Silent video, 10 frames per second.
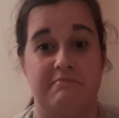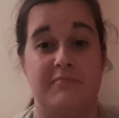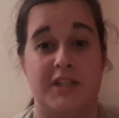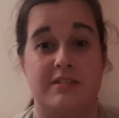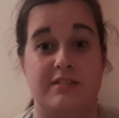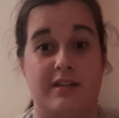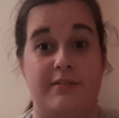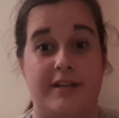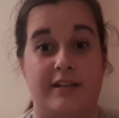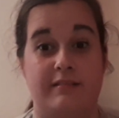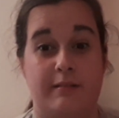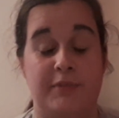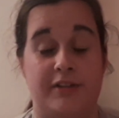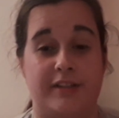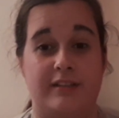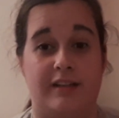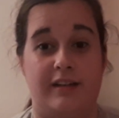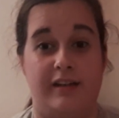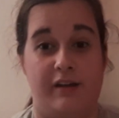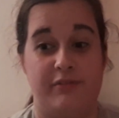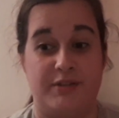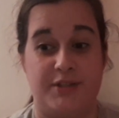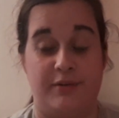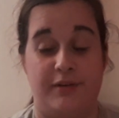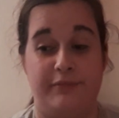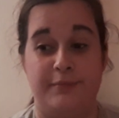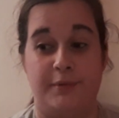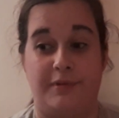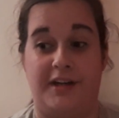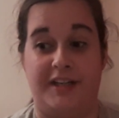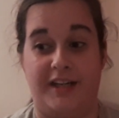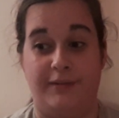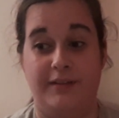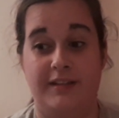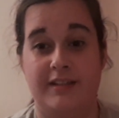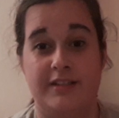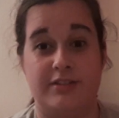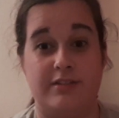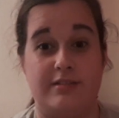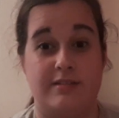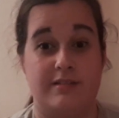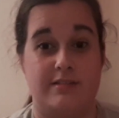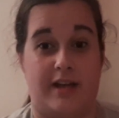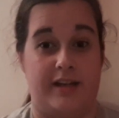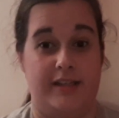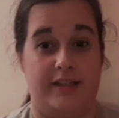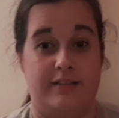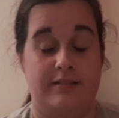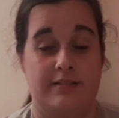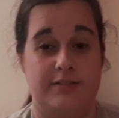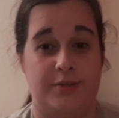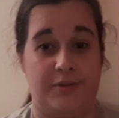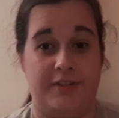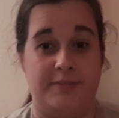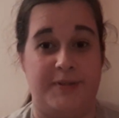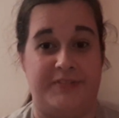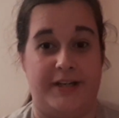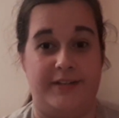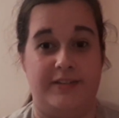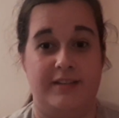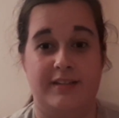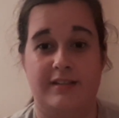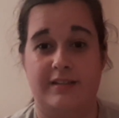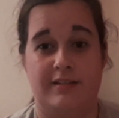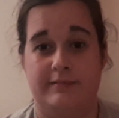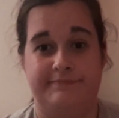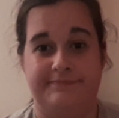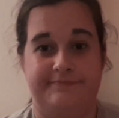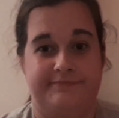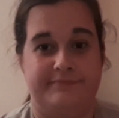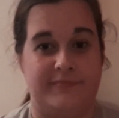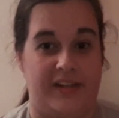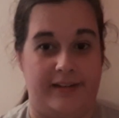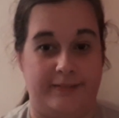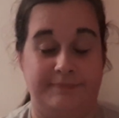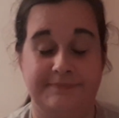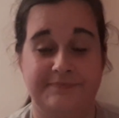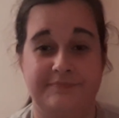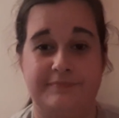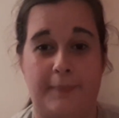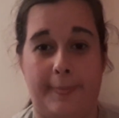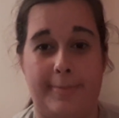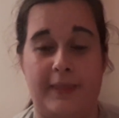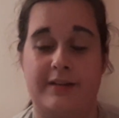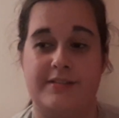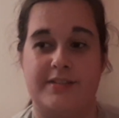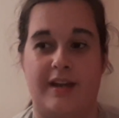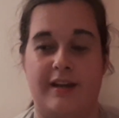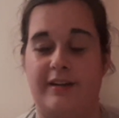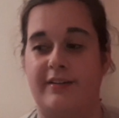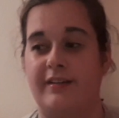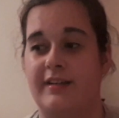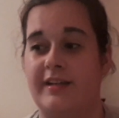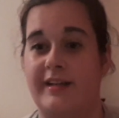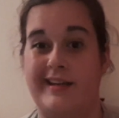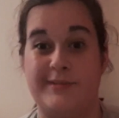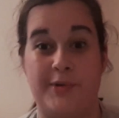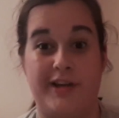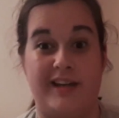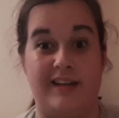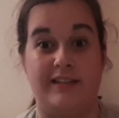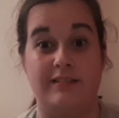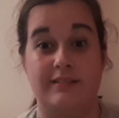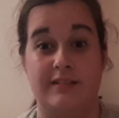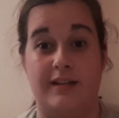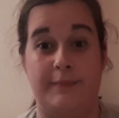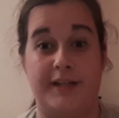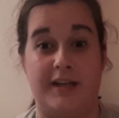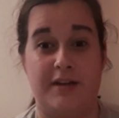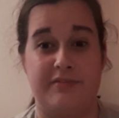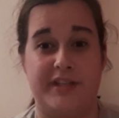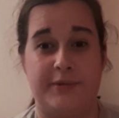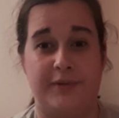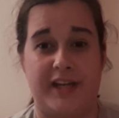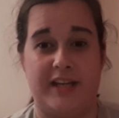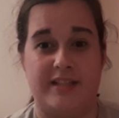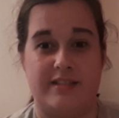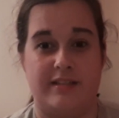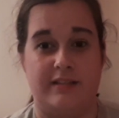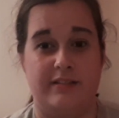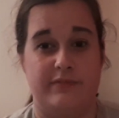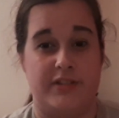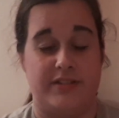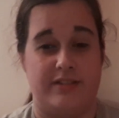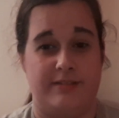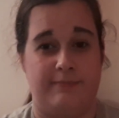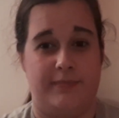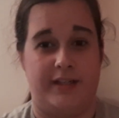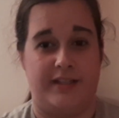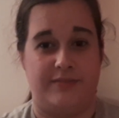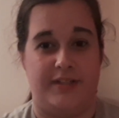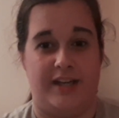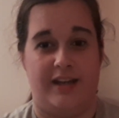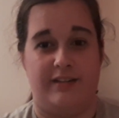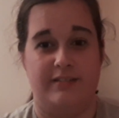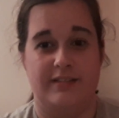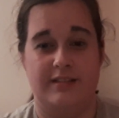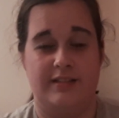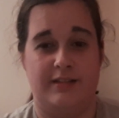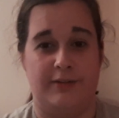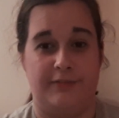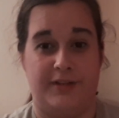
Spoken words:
this is doing it. I'm not gonna lie, I feel so uncomfortable right now, just sat here talking to my phone, you know. So it's working. I mean, hopefully it will get easier. This isn't my last video, or if